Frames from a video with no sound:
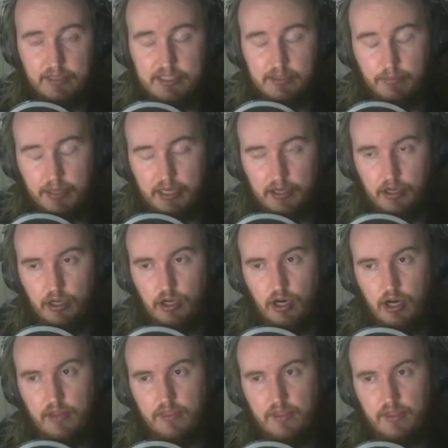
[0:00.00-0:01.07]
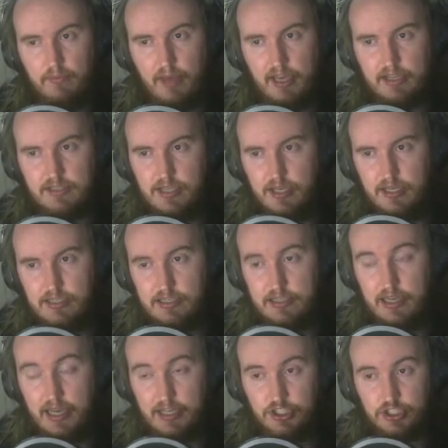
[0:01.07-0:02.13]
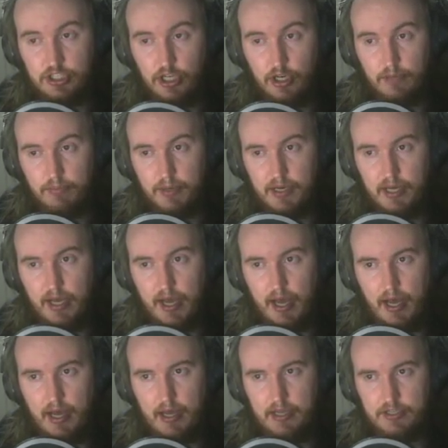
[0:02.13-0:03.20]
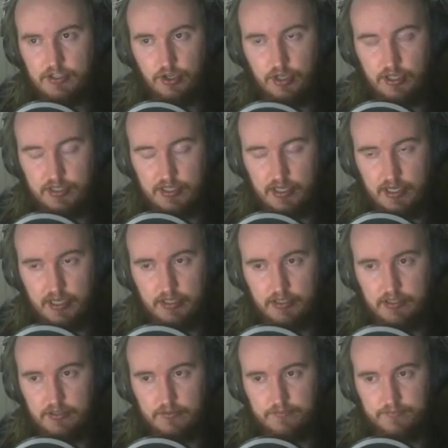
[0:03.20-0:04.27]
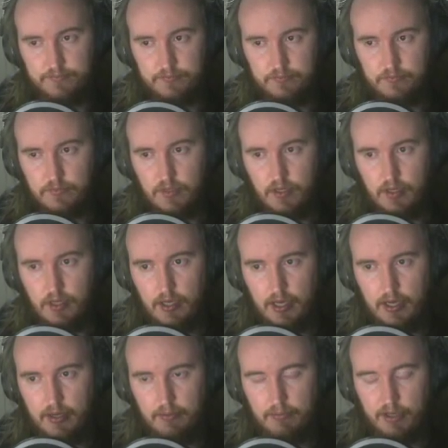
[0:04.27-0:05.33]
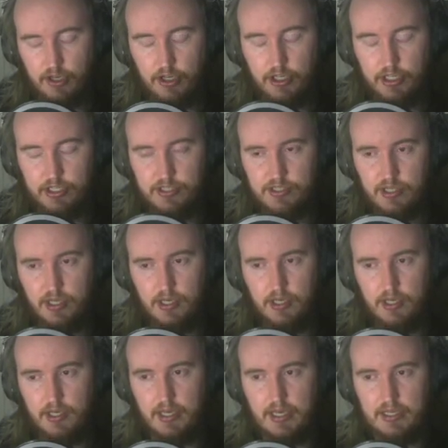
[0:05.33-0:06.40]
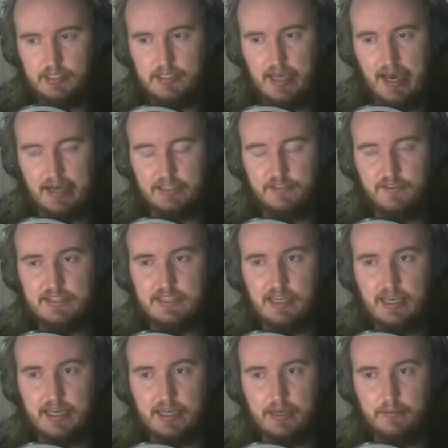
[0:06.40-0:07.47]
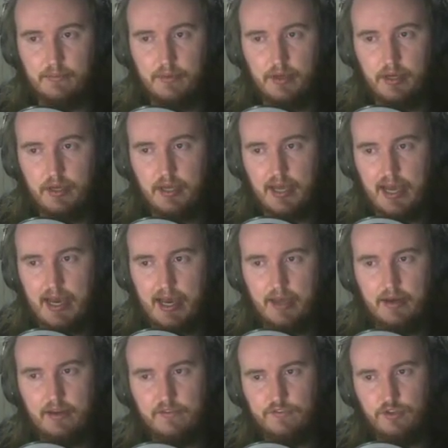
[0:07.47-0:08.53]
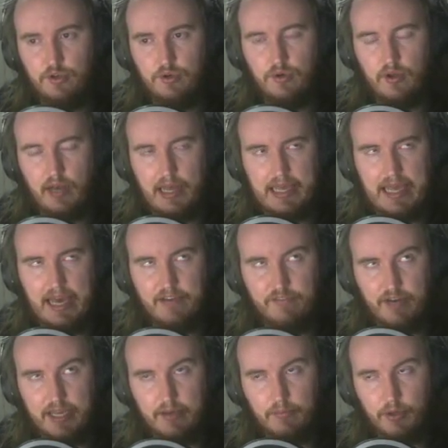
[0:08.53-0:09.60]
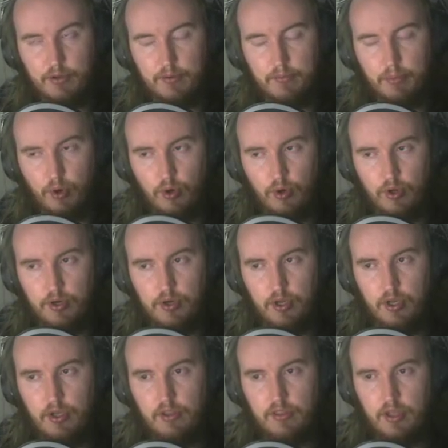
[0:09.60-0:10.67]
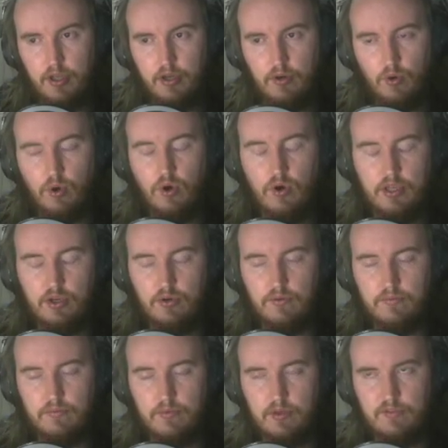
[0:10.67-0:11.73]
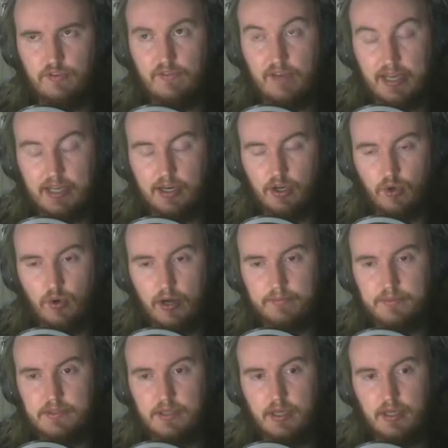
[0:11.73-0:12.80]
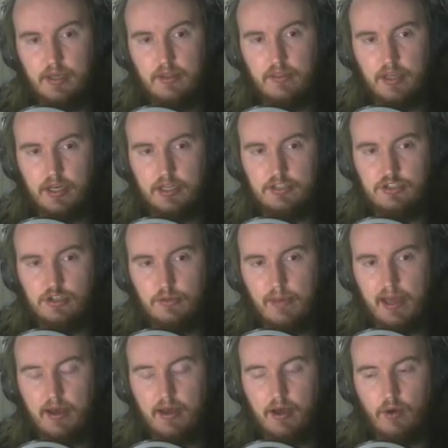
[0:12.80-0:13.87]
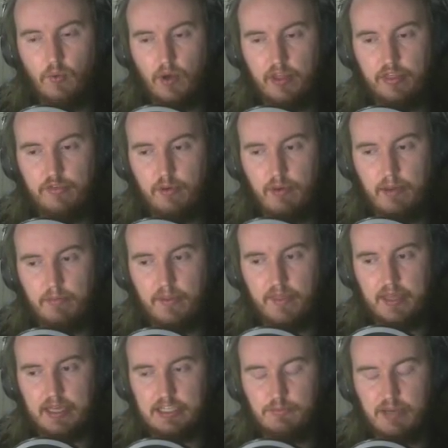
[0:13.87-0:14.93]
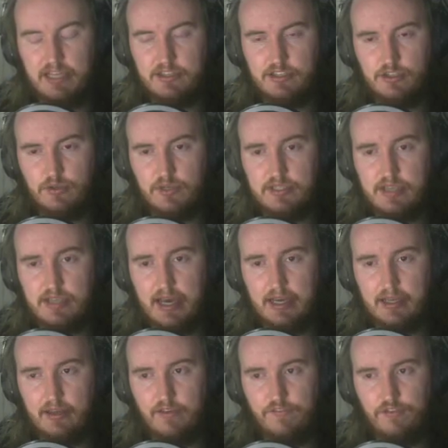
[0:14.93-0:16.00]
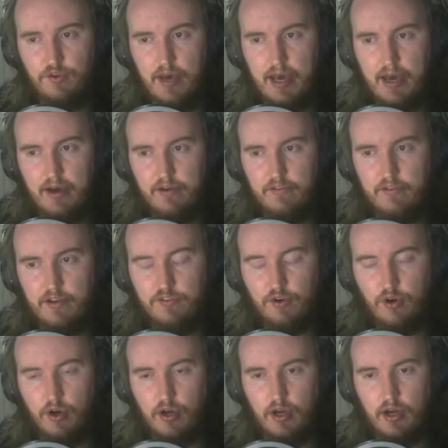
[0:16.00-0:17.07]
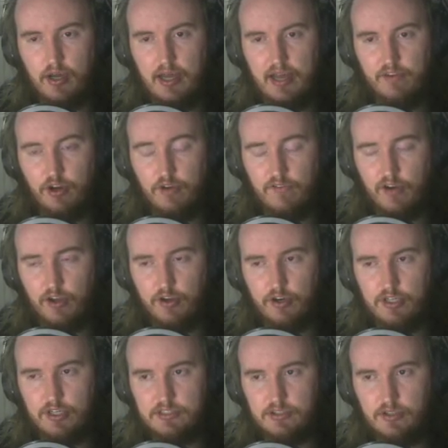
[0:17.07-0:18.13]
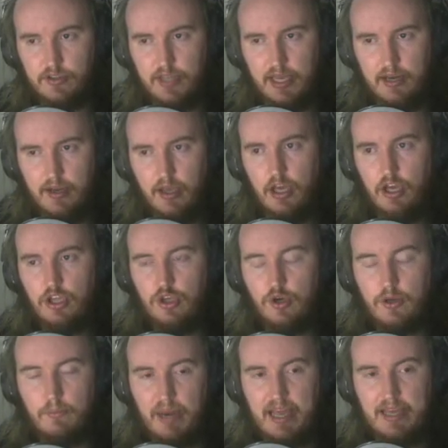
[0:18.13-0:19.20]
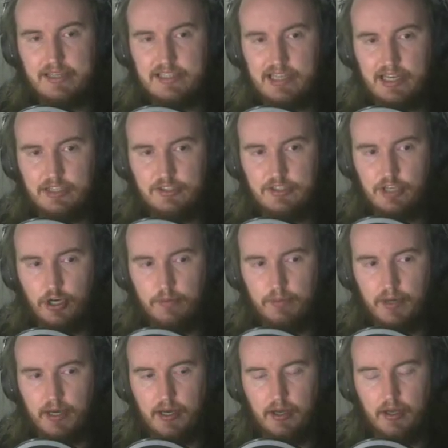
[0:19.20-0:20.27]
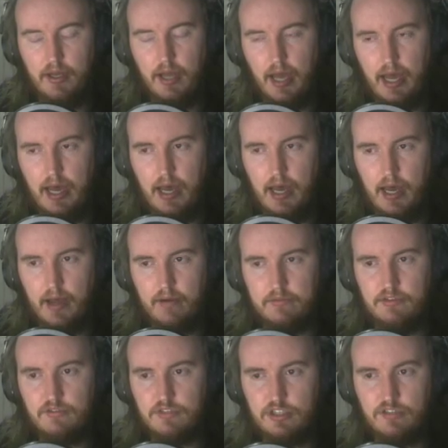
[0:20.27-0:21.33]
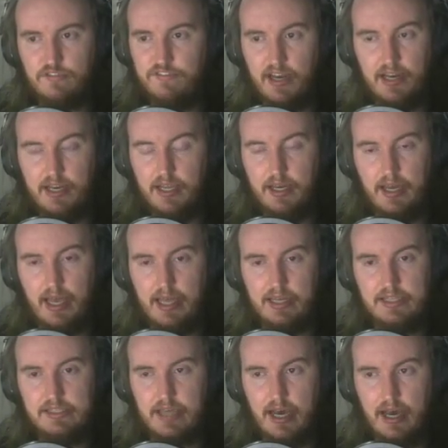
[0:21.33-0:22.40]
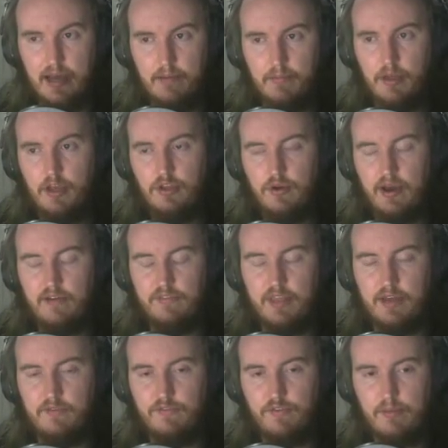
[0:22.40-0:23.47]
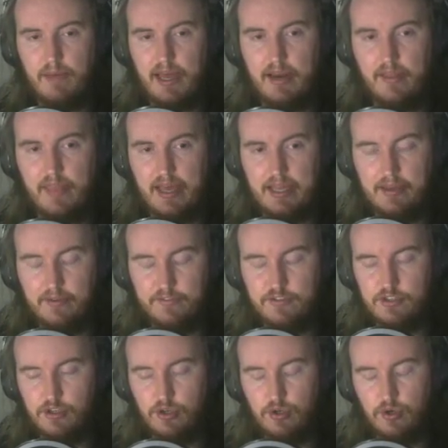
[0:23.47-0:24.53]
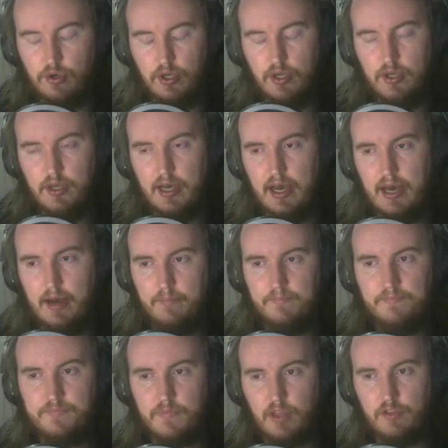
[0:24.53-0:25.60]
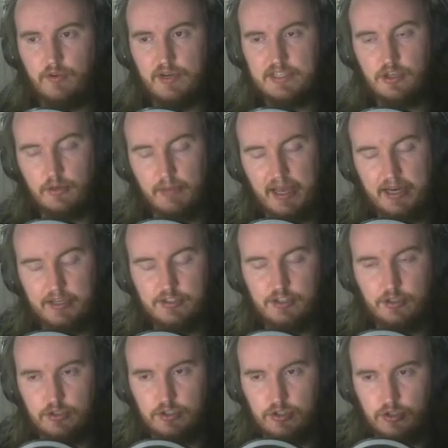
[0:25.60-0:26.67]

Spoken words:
is the big card that makes Sludge Slurper as good as it is, because it activates Lickem. And if you like have Lickem on the board, if you have Lickem equipped, the 2-mana 1/3 weapon that gets +2 attack if you have an overloaded crystal, then you can play Sludge Slurper to just fill it in anytime you have that free mana, and that gives you the rest of your mana to